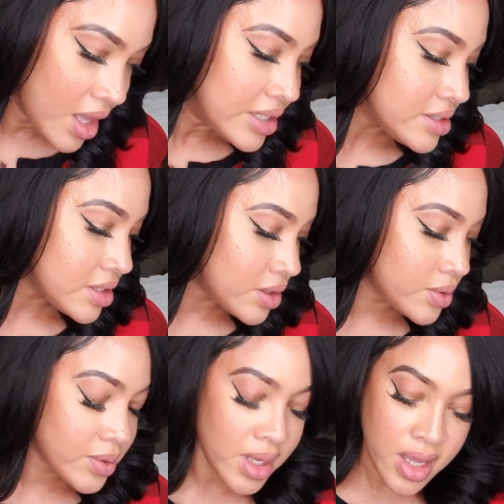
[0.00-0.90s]

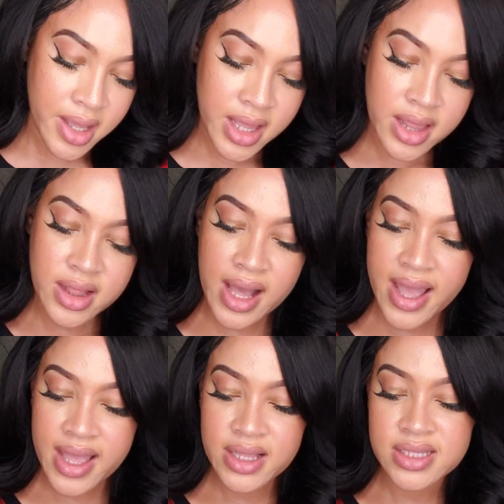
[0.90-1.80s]
So
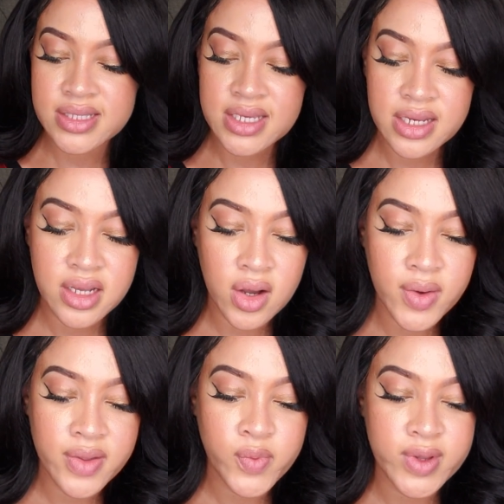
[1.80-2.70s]
I did go
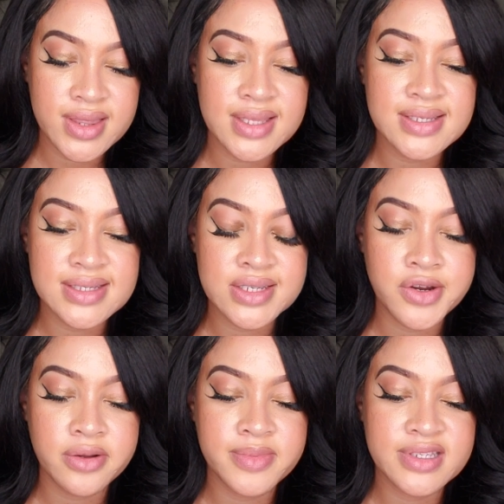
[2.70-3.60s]
in with this
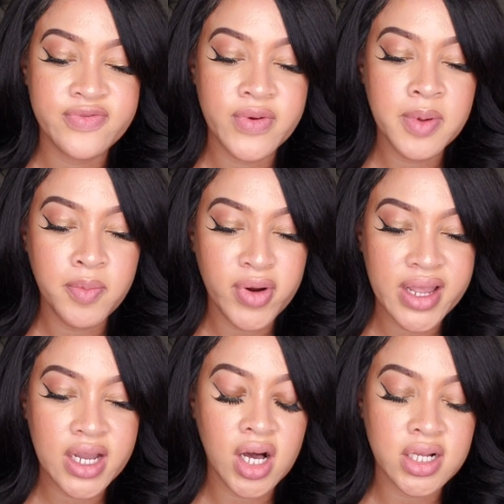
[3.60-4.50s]
serum. It's from a
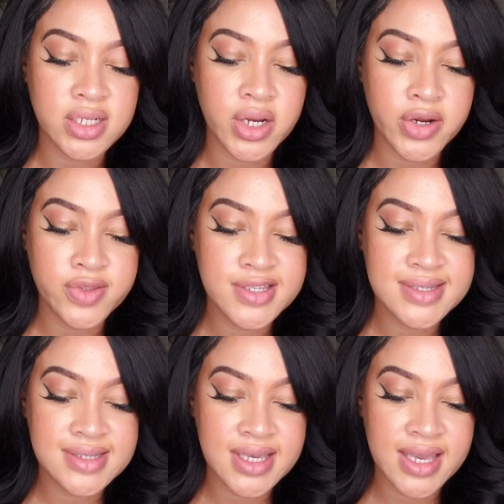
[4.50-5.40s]
brand called Earth to
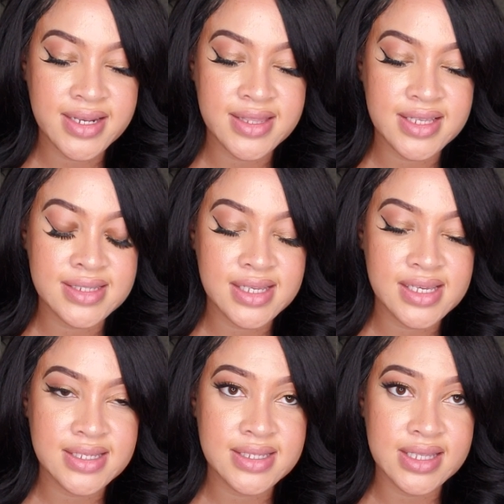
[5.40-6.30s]
Skin, and this
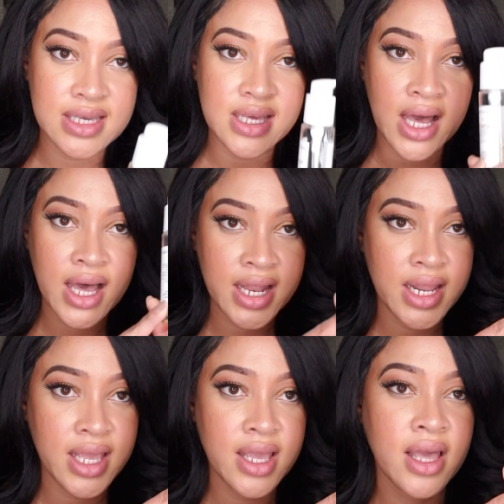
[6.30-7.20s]
is the
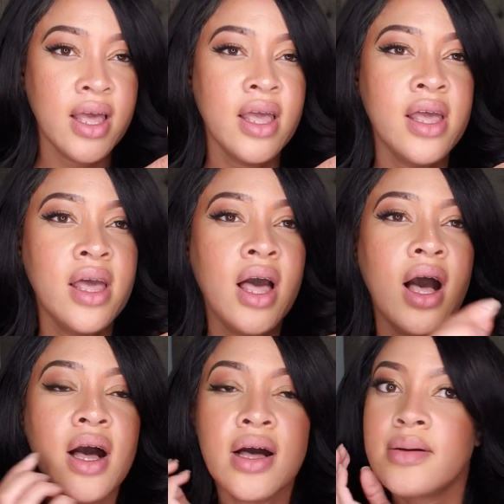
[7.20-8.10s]
honey
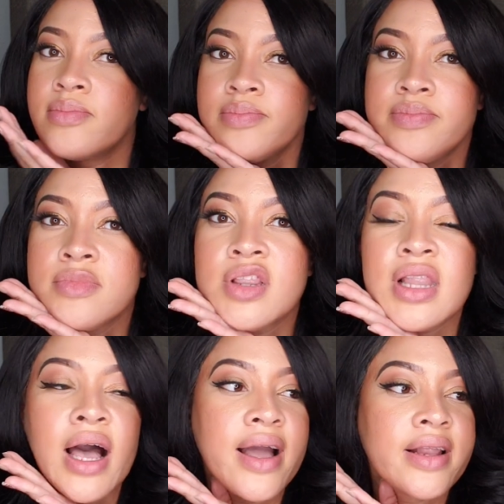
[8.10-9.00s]

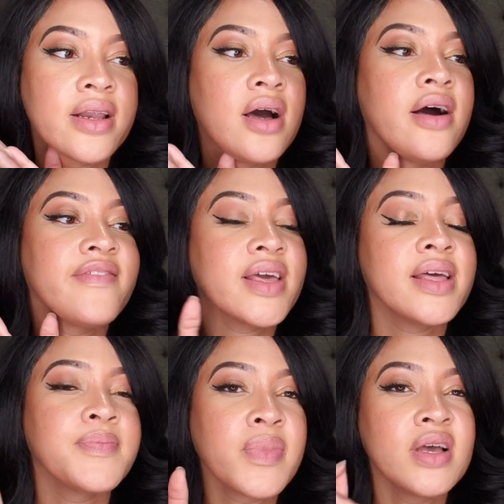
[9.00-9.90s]
line of
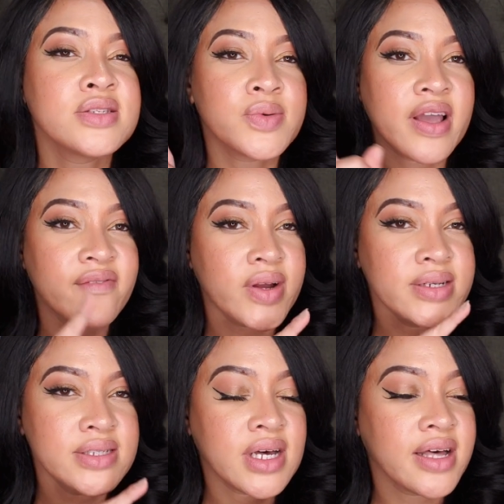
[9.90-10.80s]
it. So when I
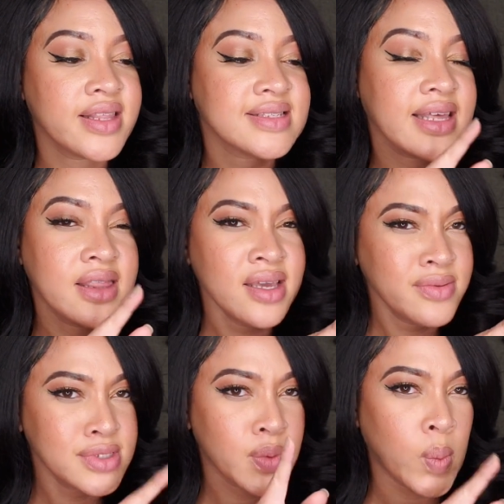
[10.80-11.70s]
first saw this, I think it
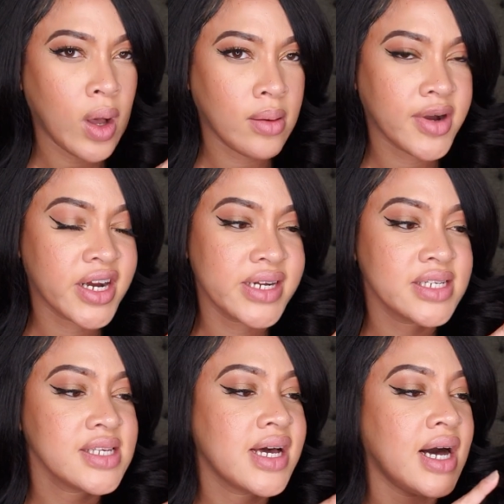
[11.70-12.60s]
was in
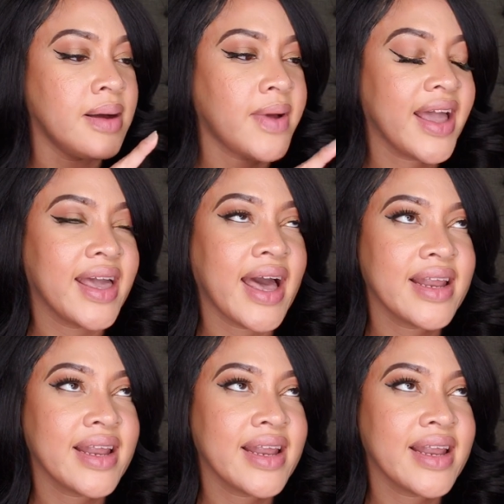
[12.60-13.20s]
Walmart, I got